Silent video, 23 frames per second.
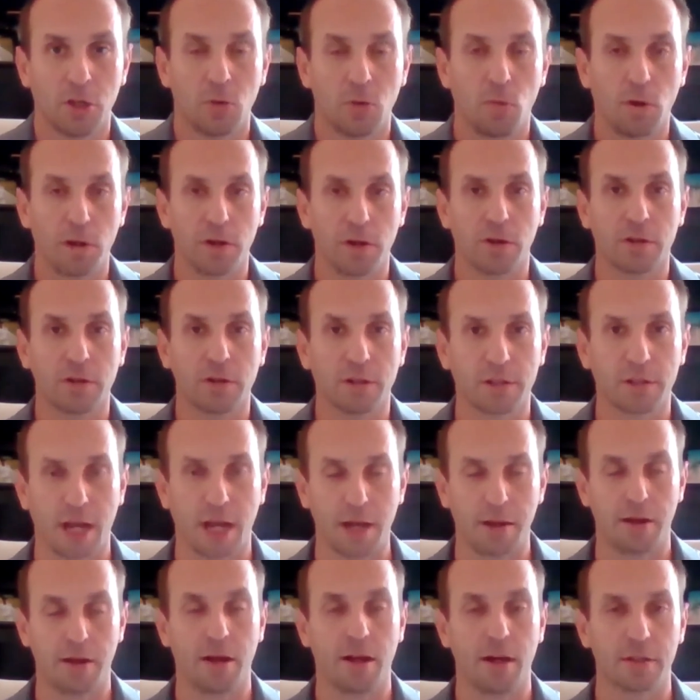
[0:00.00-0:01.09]
What are your
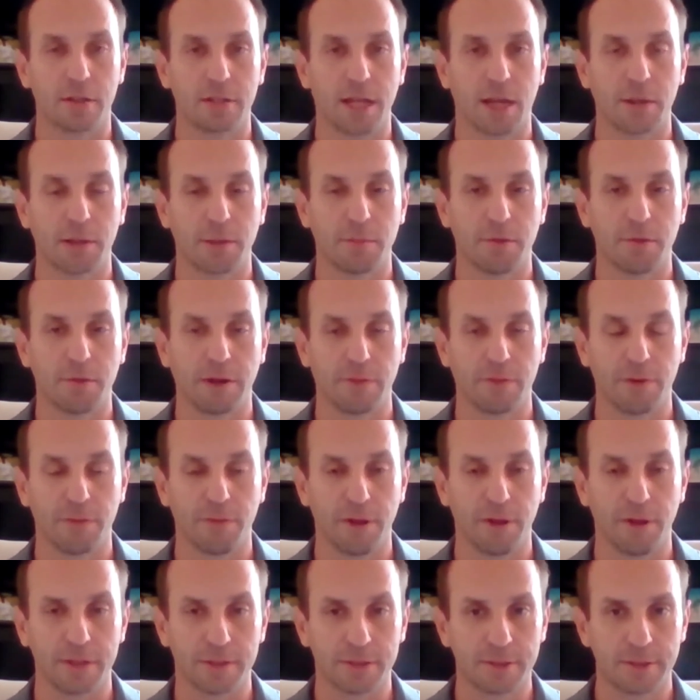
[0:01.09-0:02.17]
top couple favorite
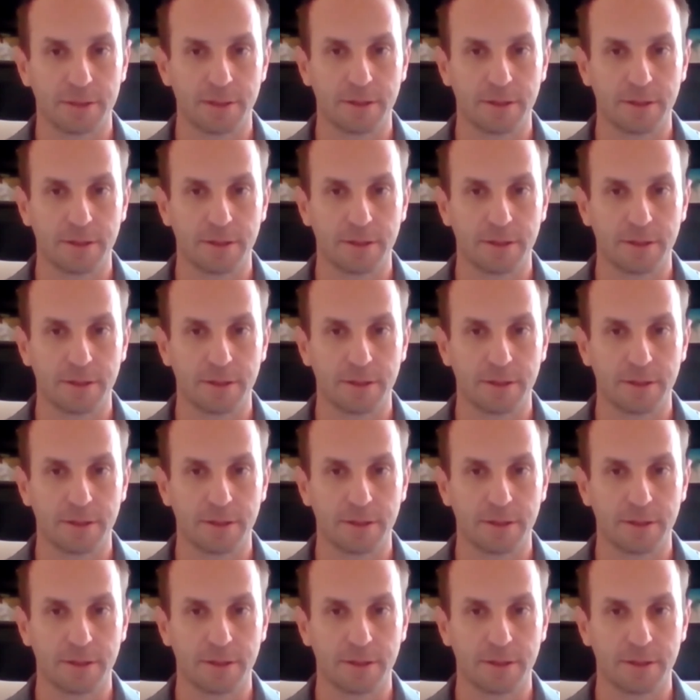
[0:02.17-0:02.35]
events?